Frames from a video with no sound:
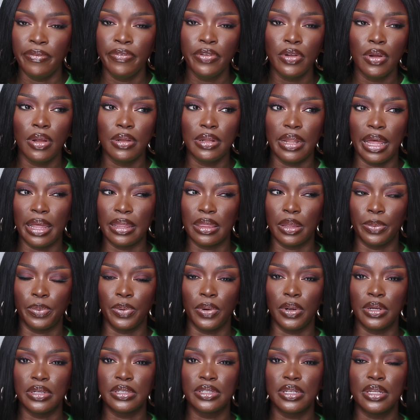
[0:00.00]
If you don't like the
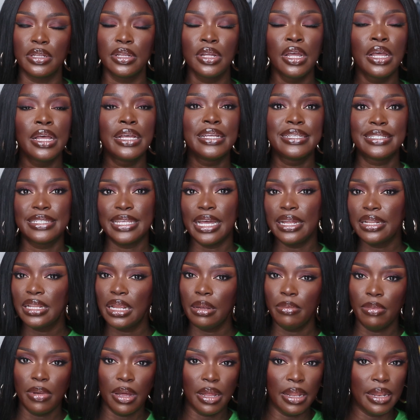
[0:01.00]
person, send
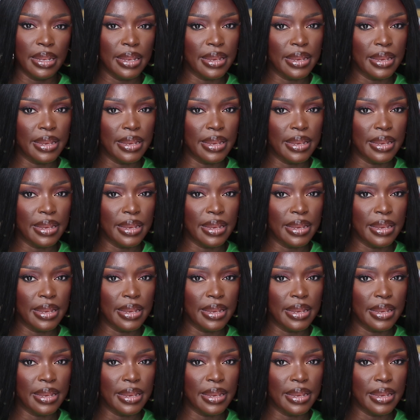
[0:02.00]
them a